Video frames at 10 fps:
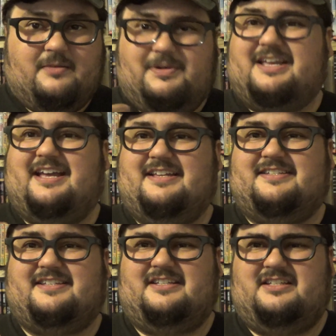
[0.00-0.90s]

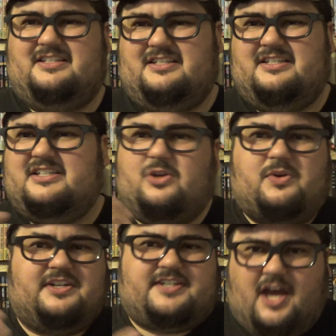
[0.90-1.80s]
because you
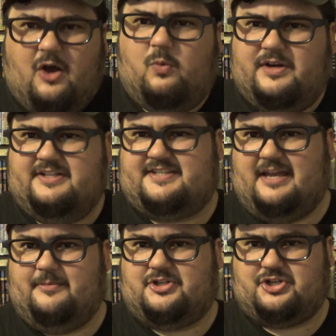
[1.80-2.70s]
can tell when it's
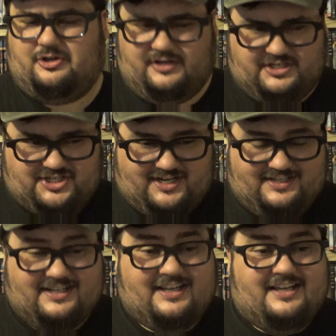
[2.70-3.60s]
amateurish and